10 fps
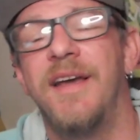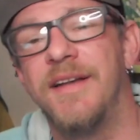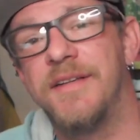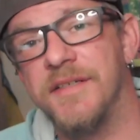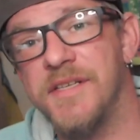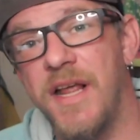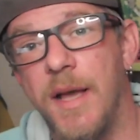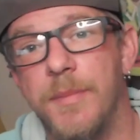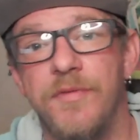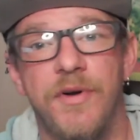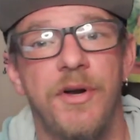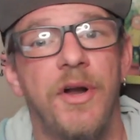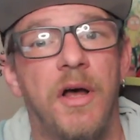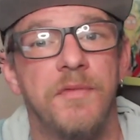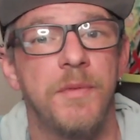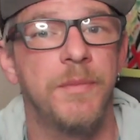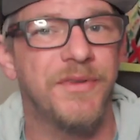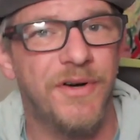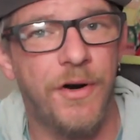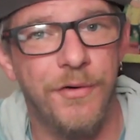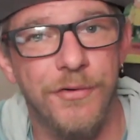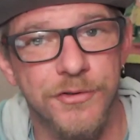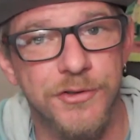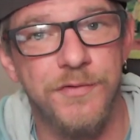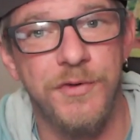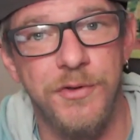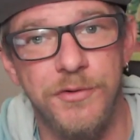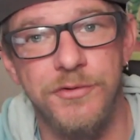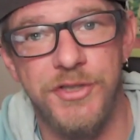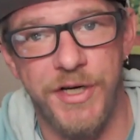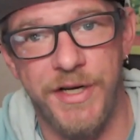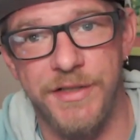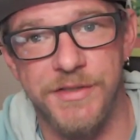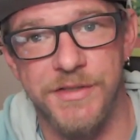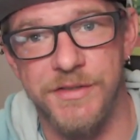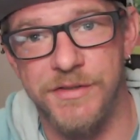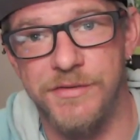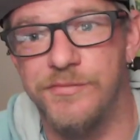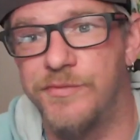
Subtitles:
It doesn't happen very often, but there are those few chances